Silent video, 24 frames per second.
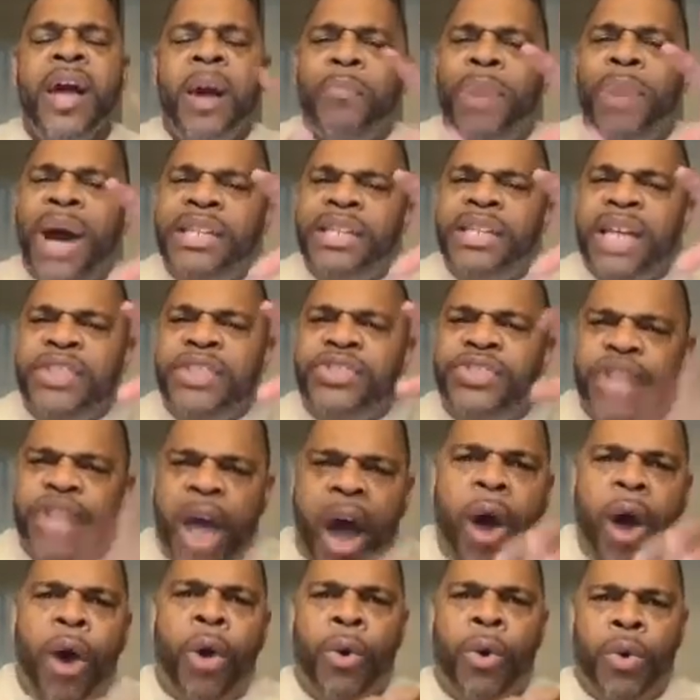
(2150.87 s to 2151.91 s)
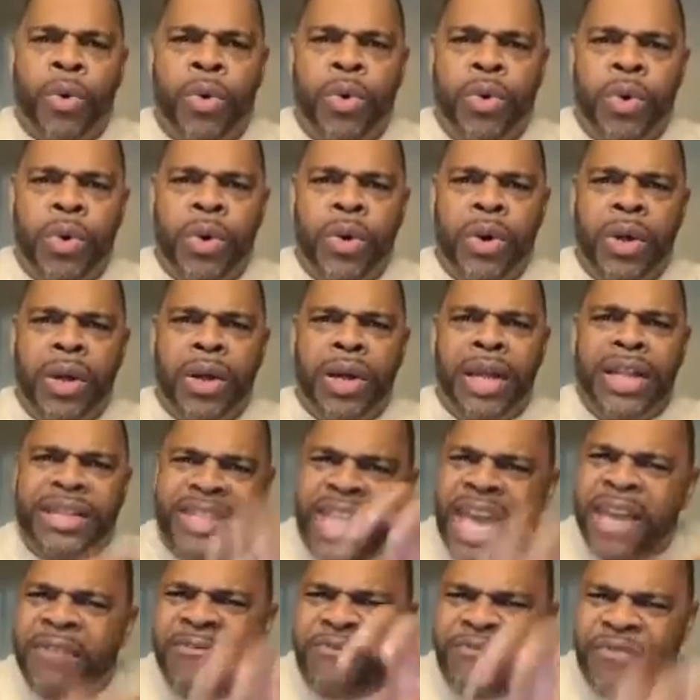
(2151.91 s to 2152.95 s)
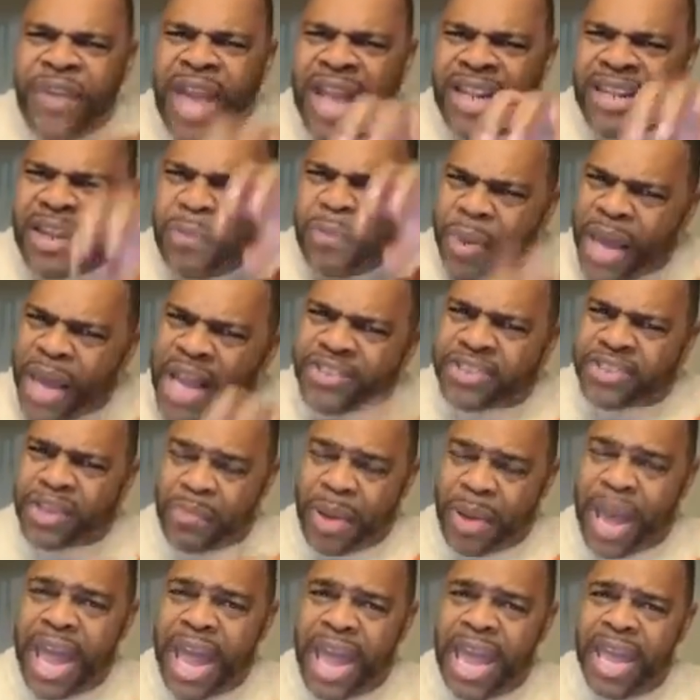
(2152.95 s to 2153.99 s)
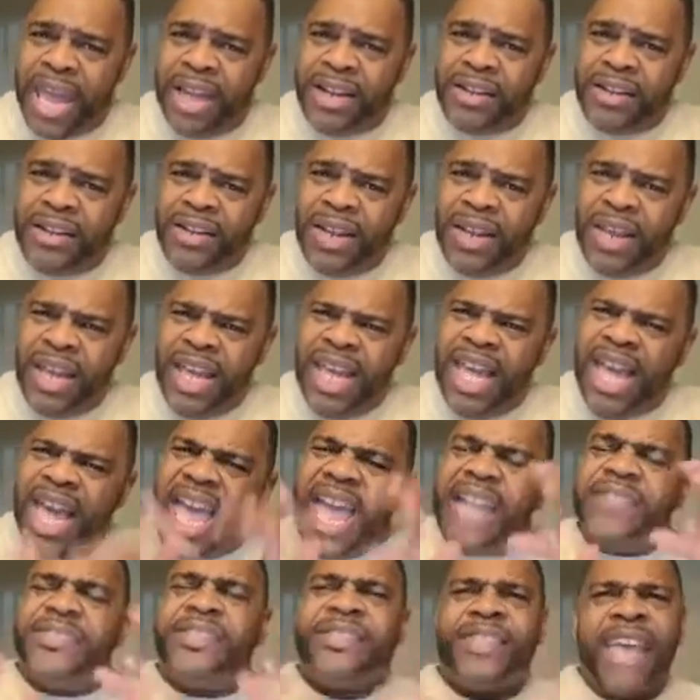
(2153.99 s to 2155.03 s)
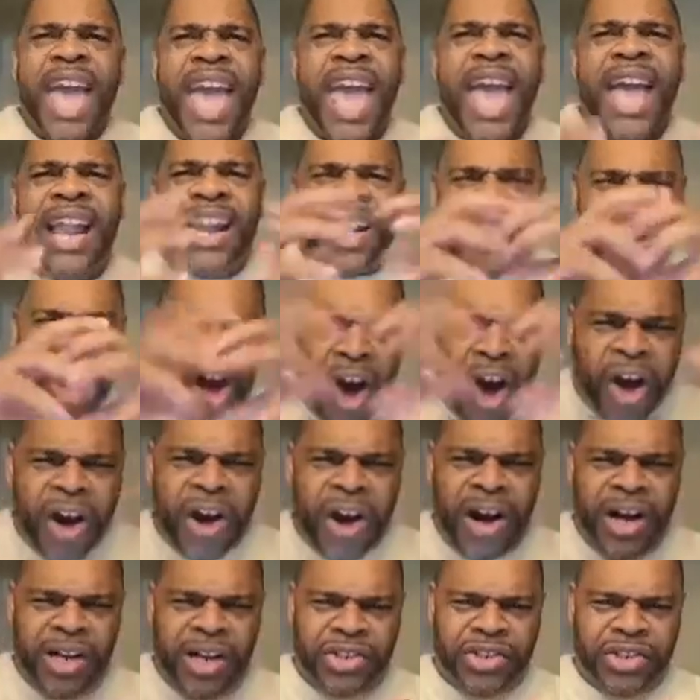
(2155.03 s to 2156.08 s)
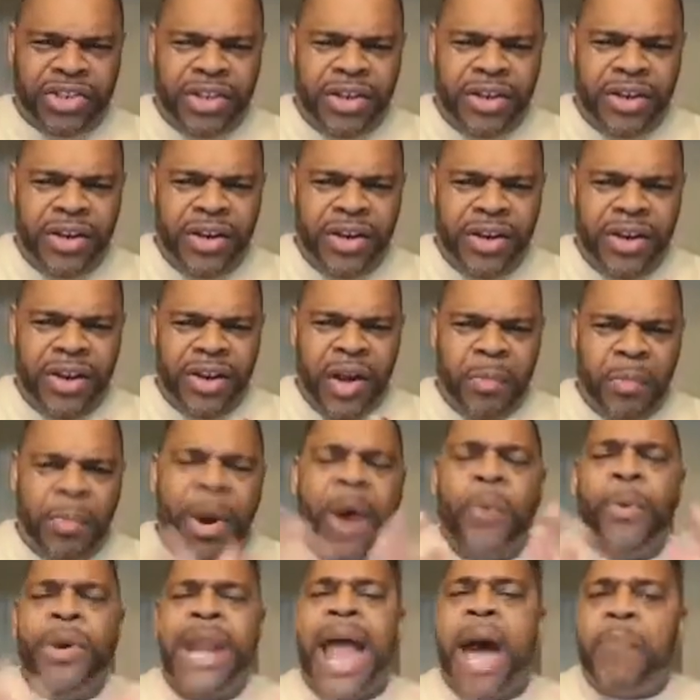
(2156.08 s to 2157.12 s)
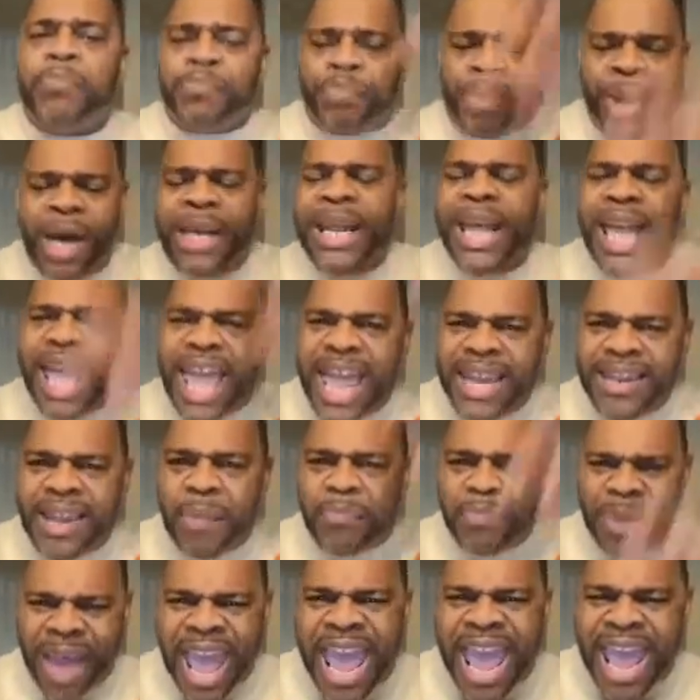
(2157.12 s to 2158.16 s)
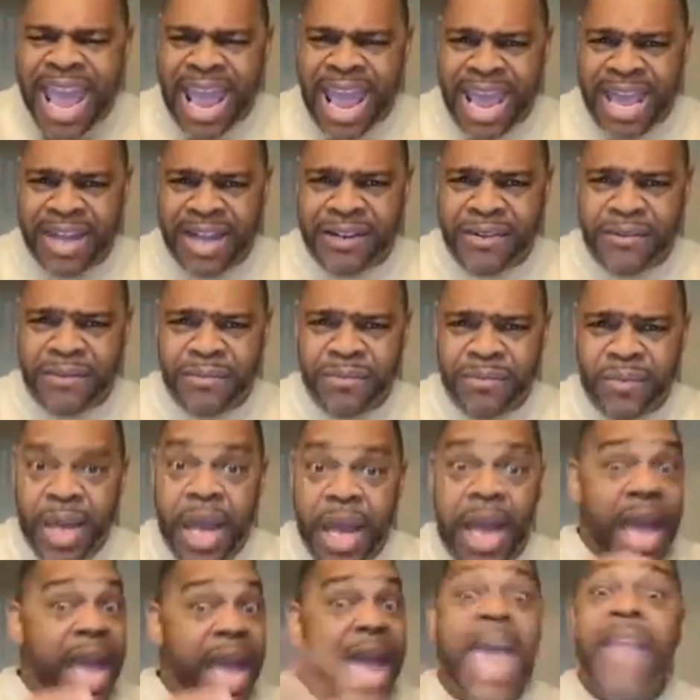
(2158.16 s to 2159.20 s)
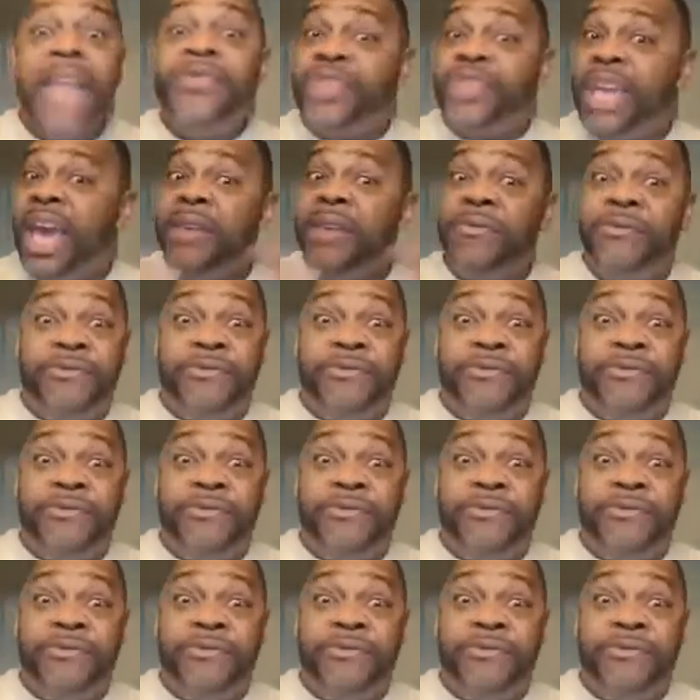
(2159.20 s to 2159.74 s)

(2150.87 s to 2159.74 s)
but the dough didn't fit the pizza pan. It said large, but when I put it in the pan, it didn't